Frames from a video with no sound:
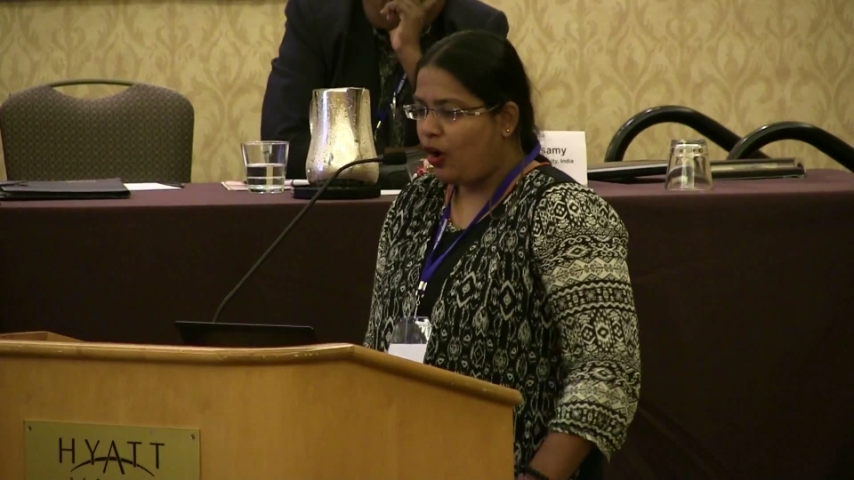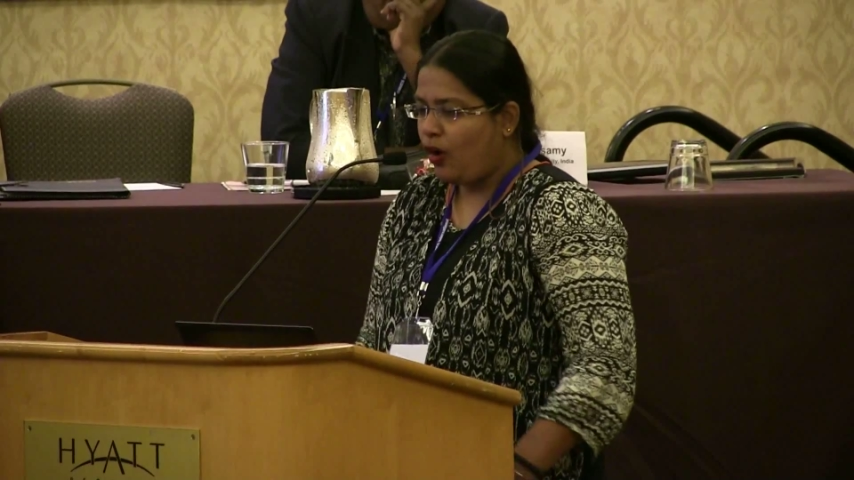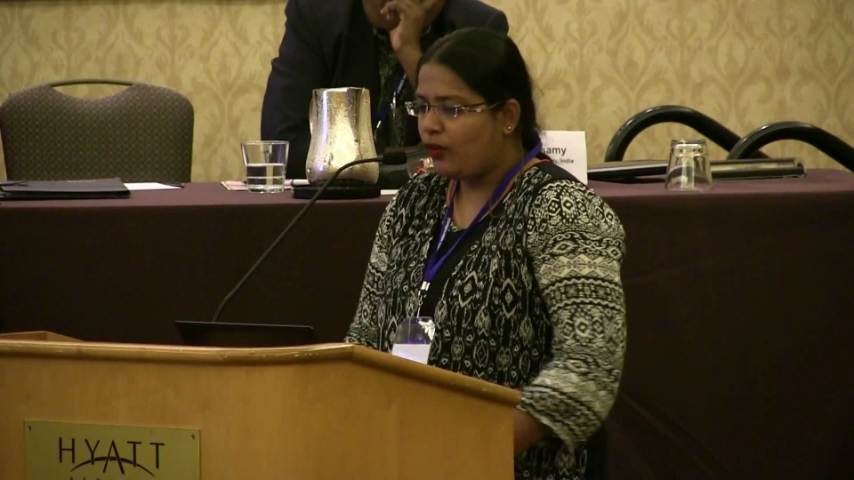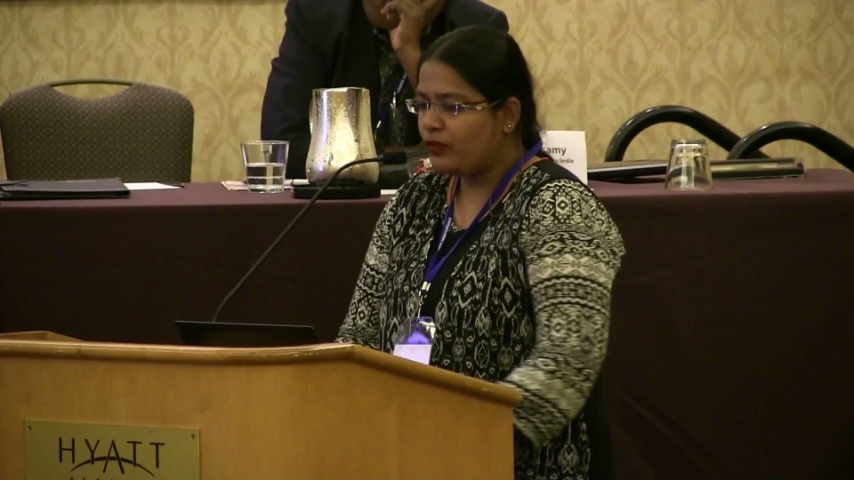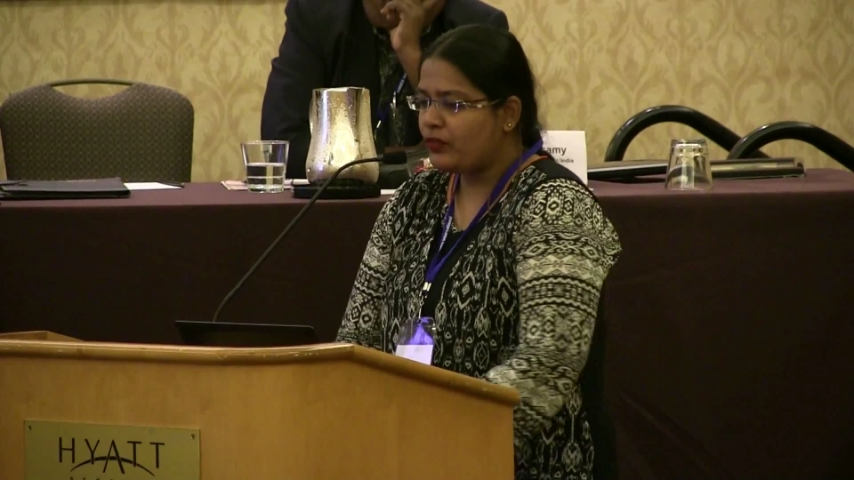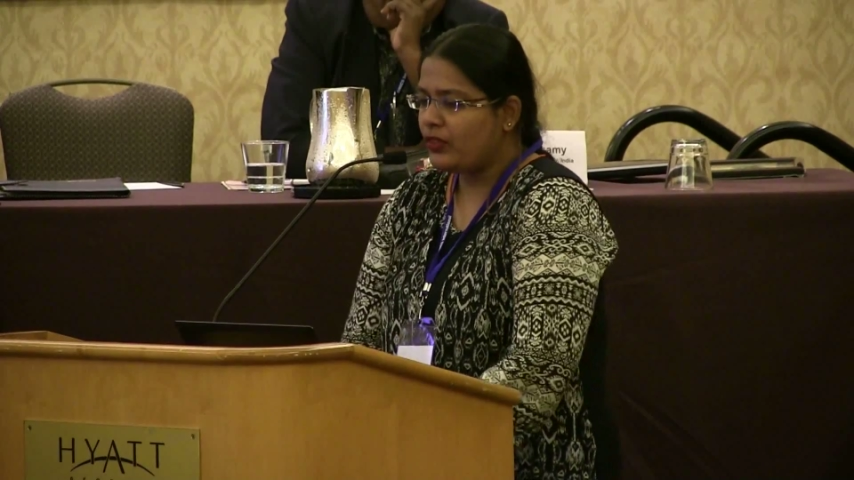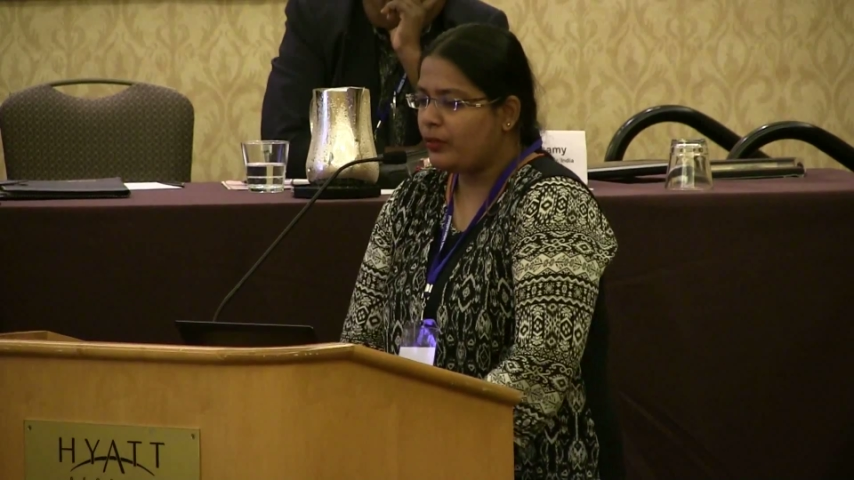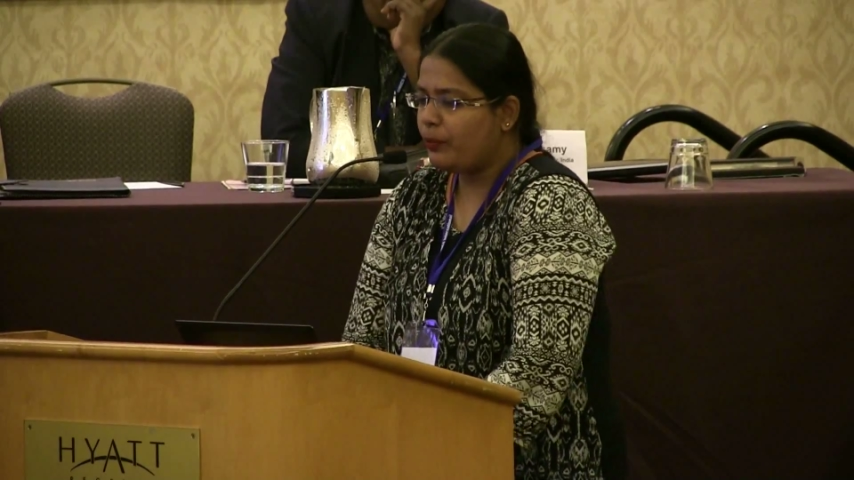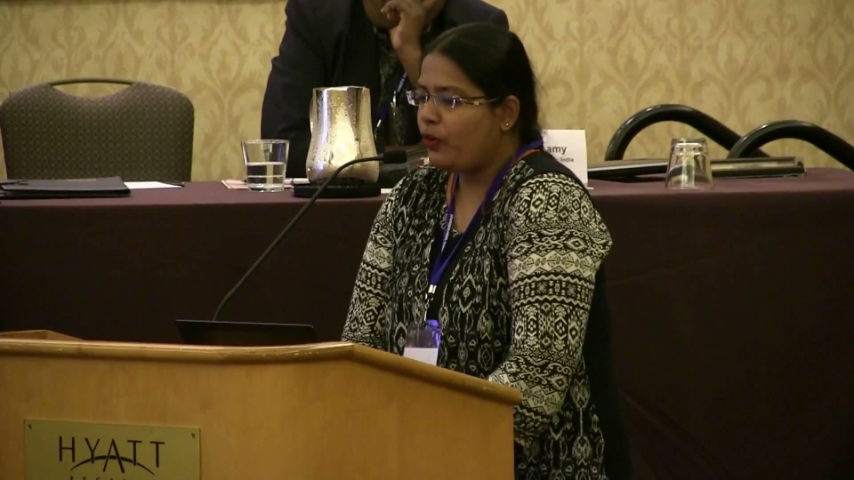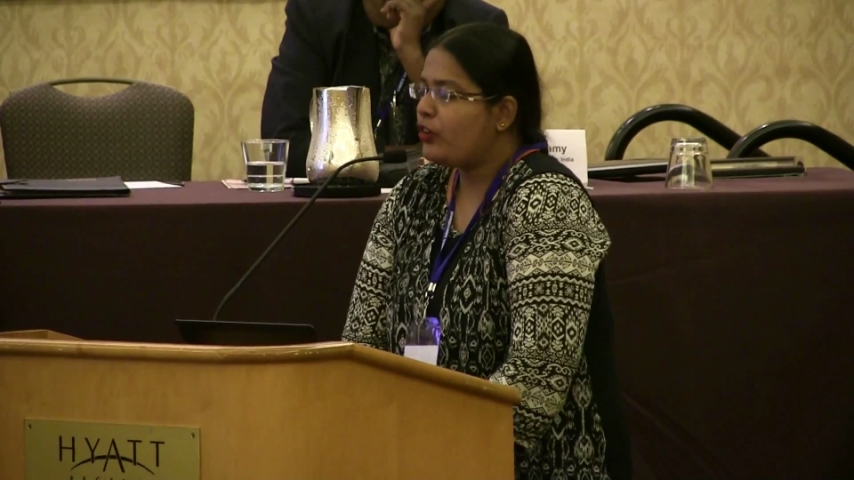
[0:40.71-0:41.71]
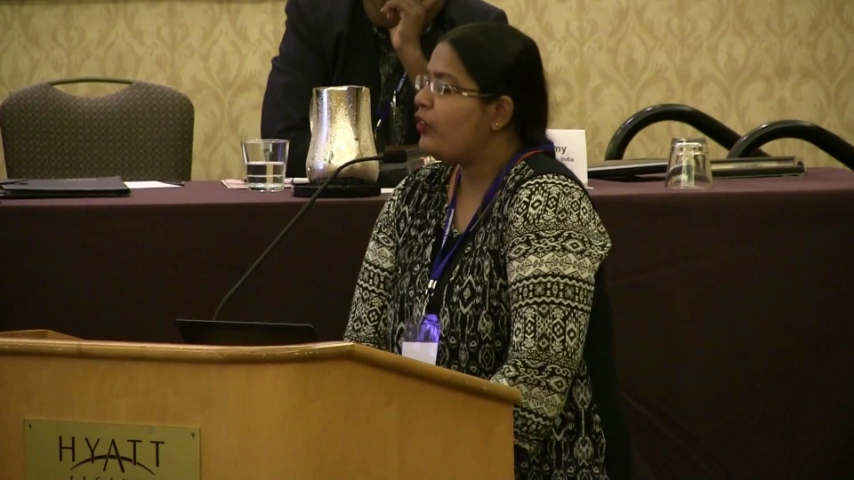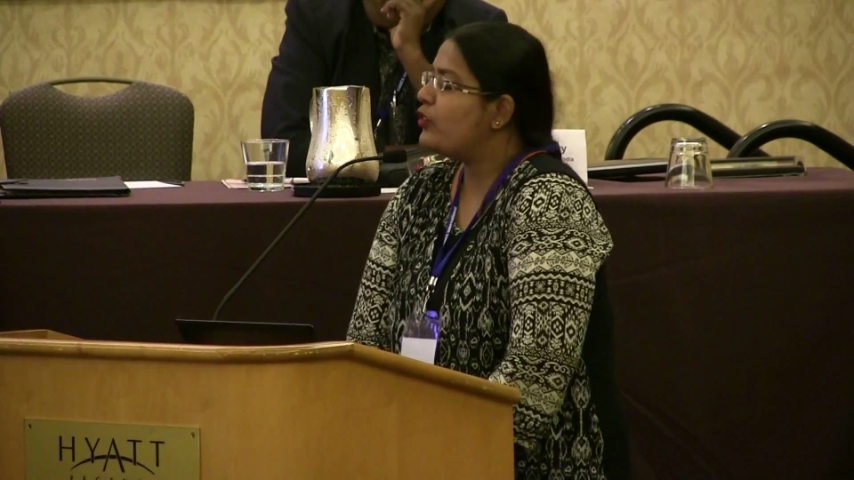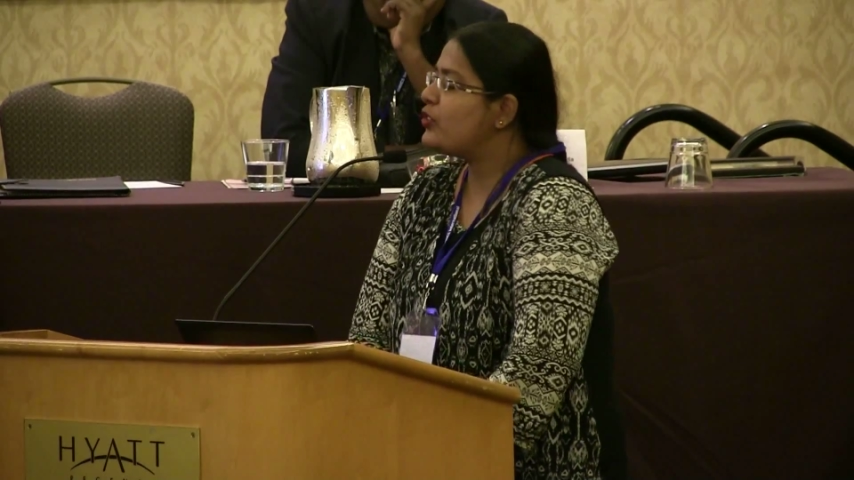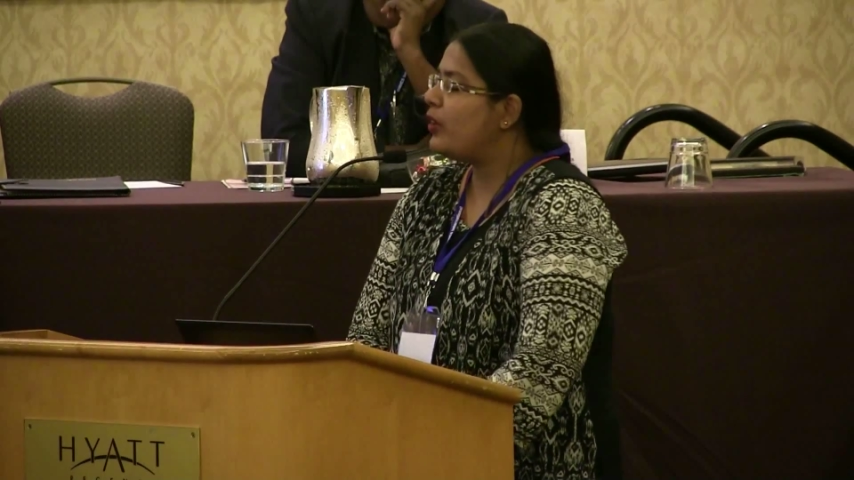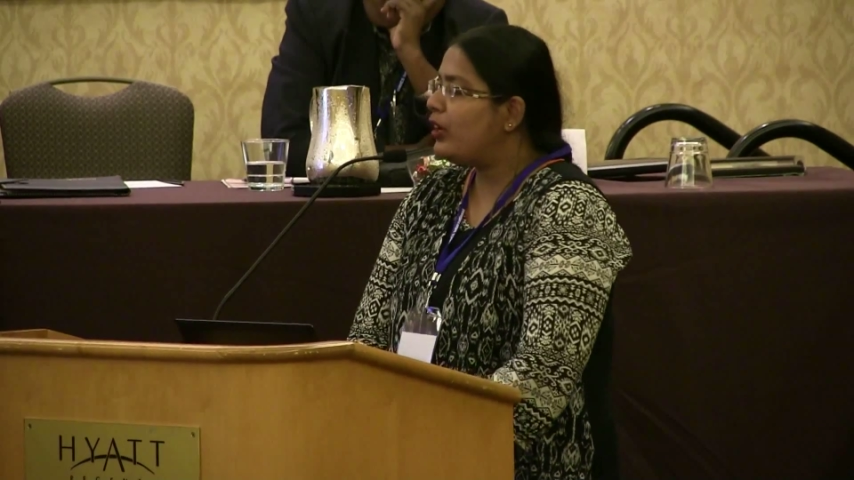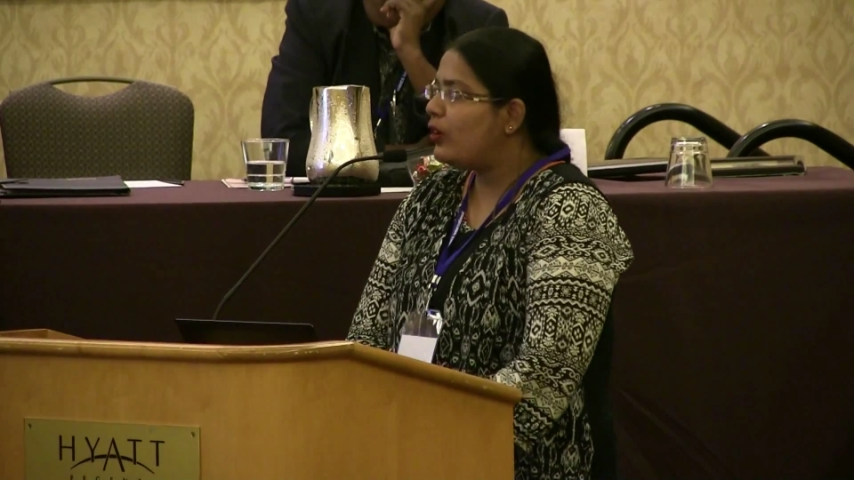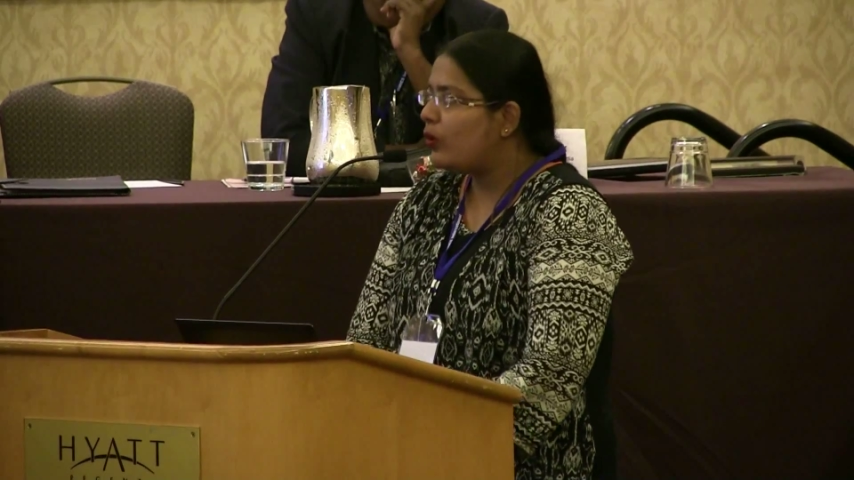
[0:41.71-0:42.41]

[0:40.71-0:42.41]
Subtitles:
of the Proterozoic